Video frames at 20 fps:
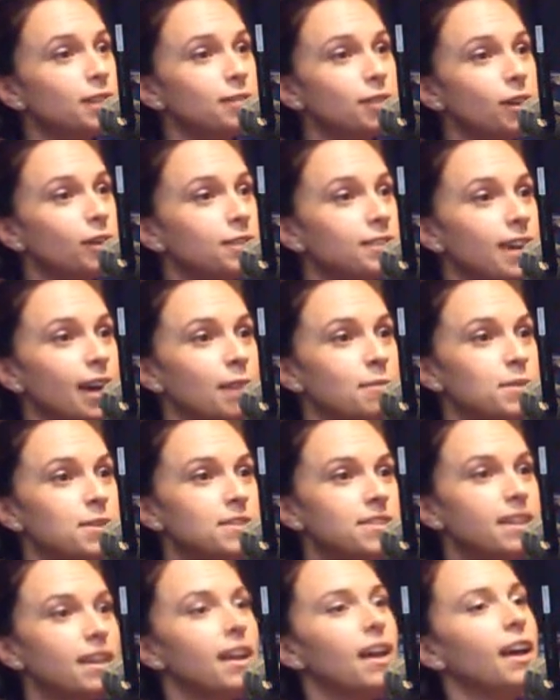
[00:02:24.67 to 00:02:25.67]
of
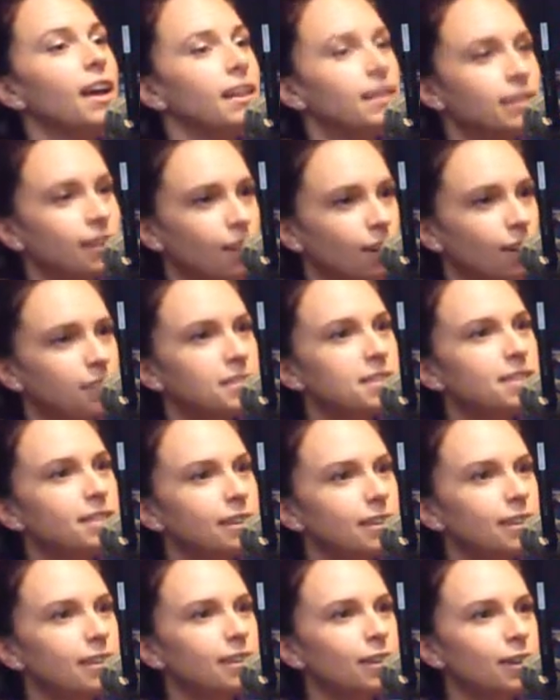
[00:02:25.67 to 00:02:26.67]
Alzheimer's, and then all of a
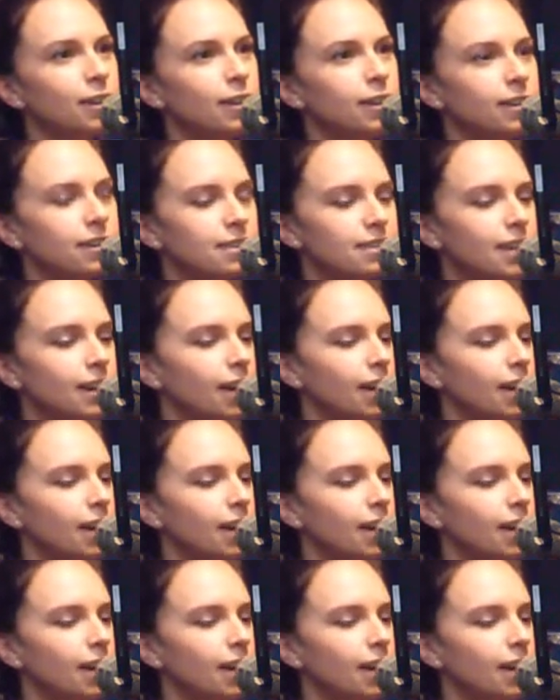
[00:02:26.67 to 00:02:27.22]
sudden it occurs.